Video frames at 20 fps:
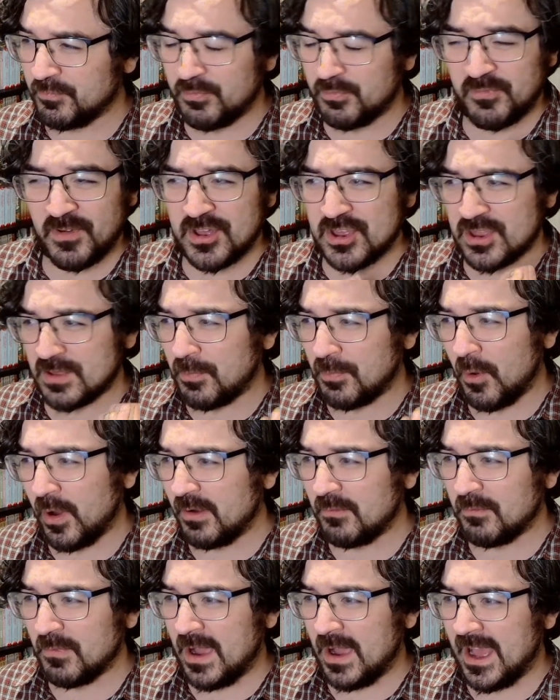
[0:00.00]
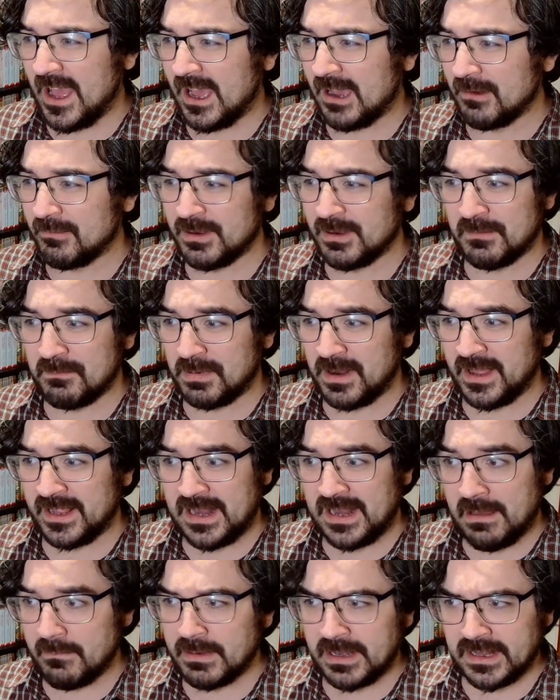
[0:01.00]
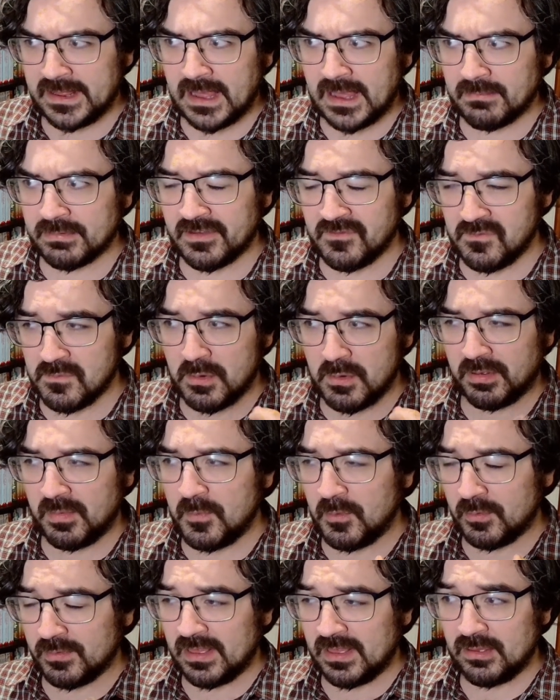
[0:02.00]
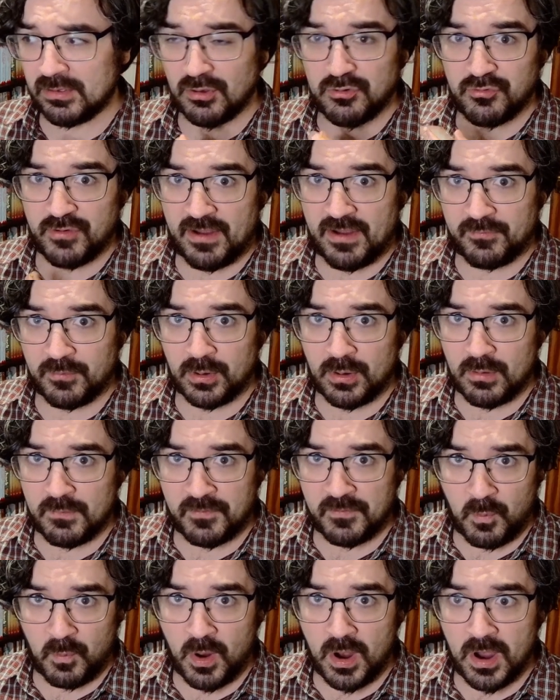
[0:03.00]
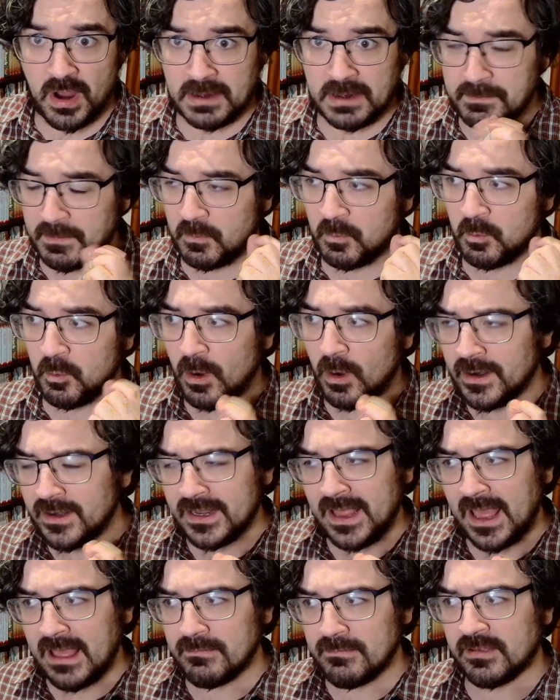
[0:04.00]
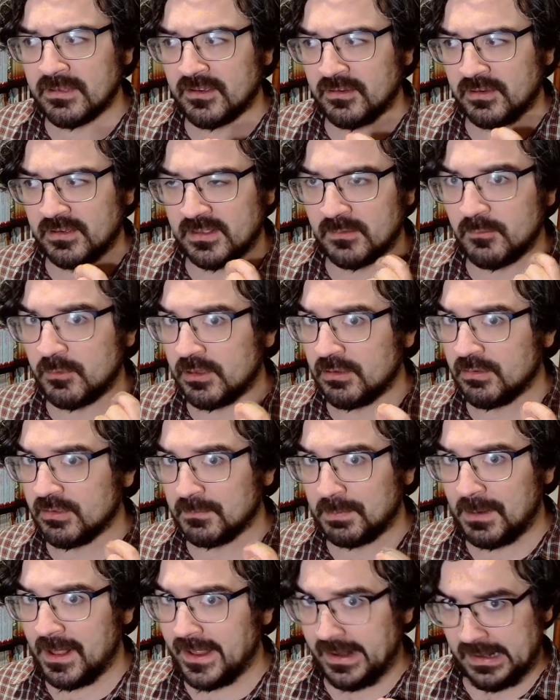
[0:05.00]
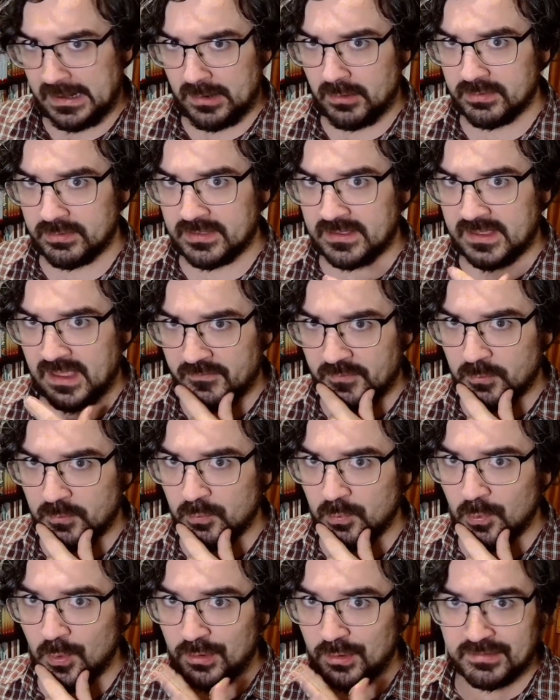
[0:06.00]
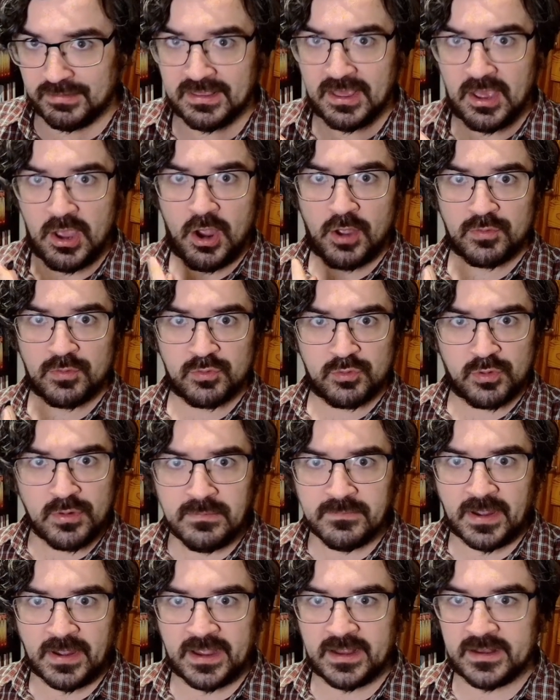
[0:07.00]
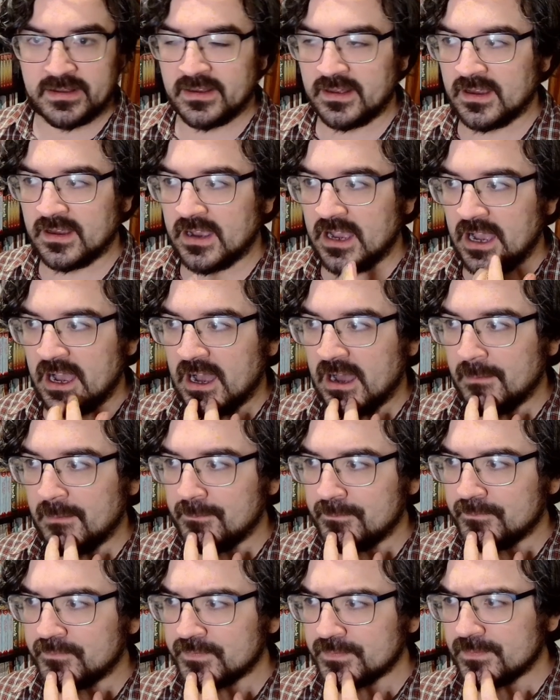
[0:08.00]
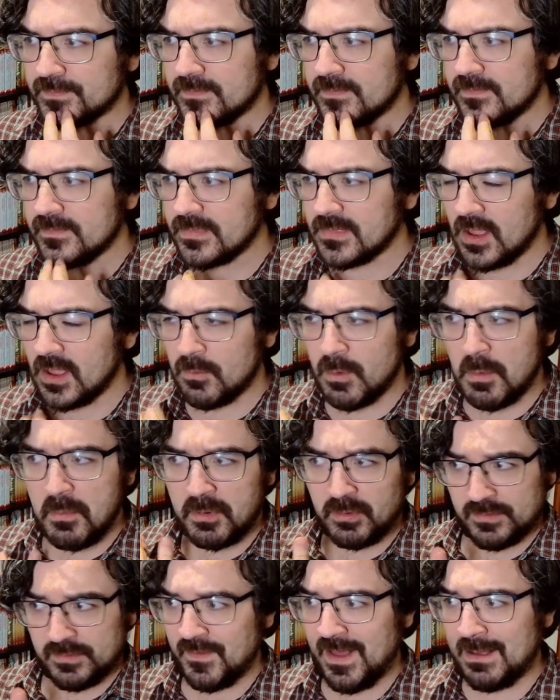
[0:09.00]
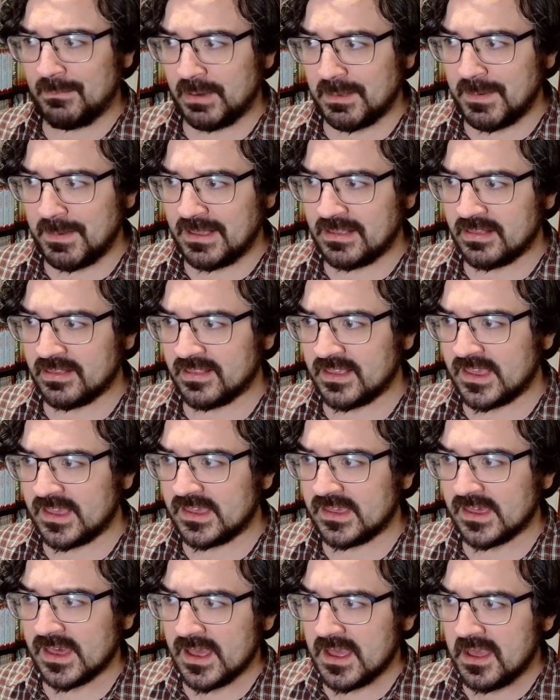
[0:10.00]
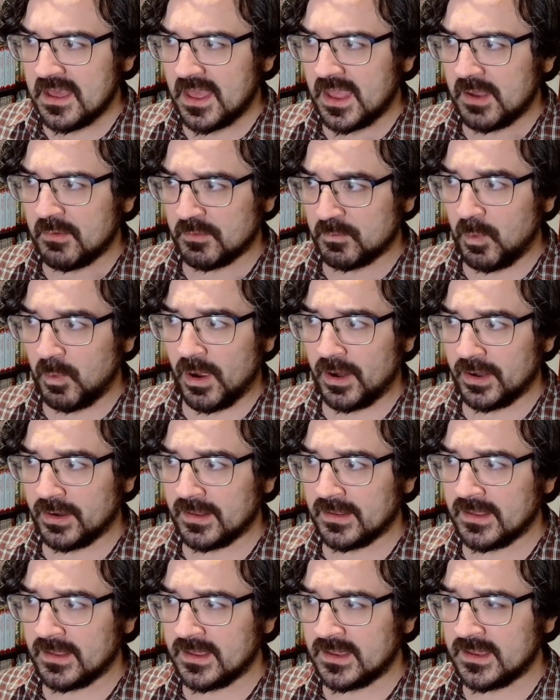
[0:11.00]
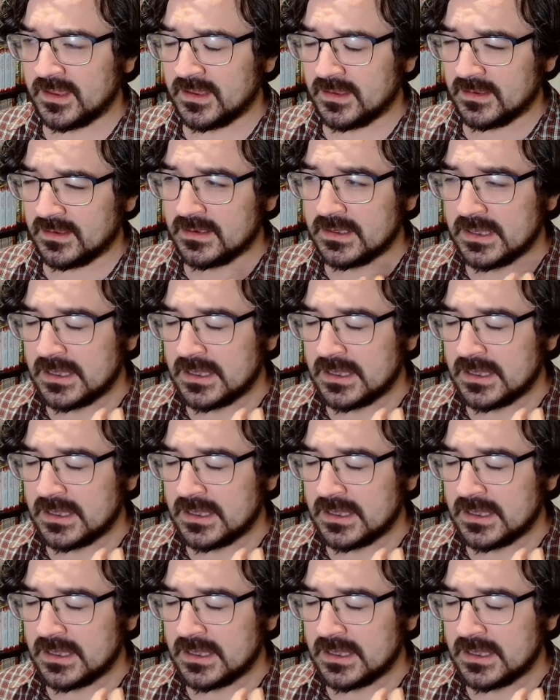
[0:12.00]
reached the point where we didn't play that many games together, mostly because he used to travel a lot for work. But one game series that we used to play a lot together was Tomb Raider. Um, when we got the family P C, it was one of the,